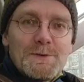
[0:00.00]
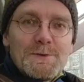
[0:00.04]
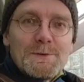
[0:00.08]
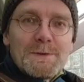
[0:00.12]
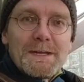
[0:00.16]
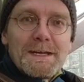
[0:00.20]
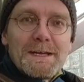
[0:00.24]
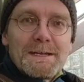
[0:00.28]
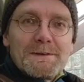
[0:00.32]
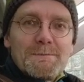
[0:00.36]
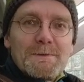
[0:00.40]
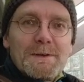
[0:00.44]
you
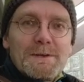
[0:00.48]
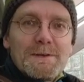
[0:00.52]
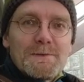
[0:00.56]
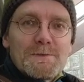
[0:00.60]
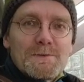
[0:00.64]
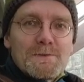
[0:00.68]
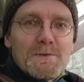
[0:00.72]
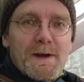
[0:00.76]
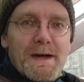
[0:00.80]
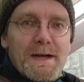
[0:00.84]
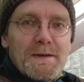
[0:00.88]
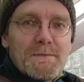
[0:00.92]
get when you
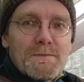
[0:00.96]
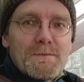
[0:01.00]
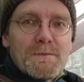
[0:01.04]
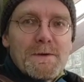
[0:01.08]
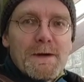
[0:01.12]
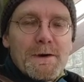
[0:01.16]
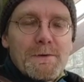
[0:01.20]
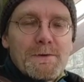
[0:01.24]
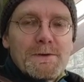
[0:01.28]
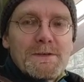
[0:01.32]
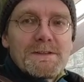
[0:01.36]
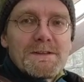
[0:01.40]
drive
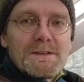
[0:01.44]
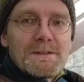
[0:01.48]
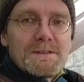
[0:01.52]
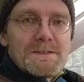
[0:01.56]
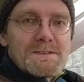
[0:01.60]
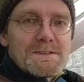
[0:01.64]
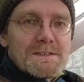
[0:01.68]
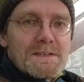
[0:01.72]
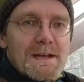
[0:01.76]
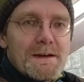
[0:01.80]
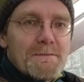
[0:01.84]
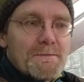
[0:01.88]
around in the
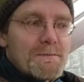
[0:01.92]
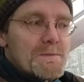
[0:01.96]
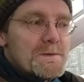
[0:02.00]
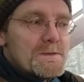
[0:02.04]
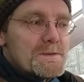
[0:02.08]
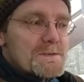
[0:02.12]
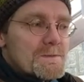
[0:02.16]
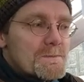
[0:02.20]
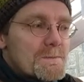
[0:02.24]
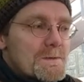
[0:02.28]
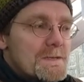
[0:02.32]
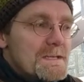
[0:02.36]
Discovery
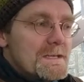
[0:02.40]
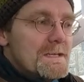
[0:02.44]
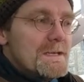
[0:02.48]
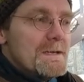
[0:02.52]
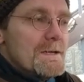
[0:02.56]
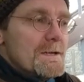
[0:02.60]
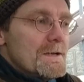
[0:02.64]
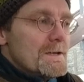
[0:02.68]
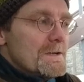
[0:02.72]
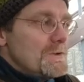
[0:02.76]
3.